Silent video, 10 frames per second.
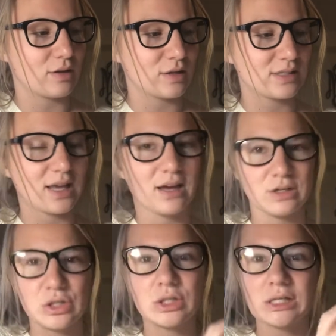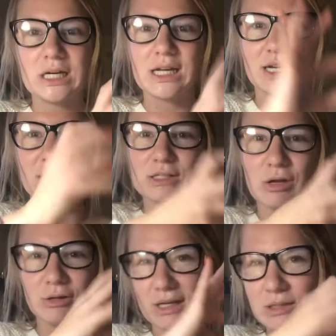of looks like a tree and it's
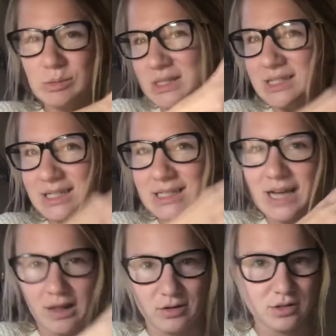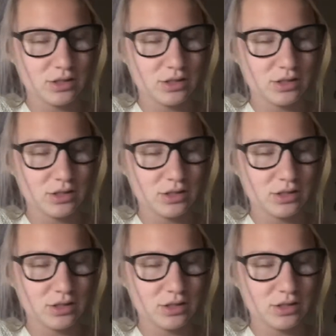all like twisted together.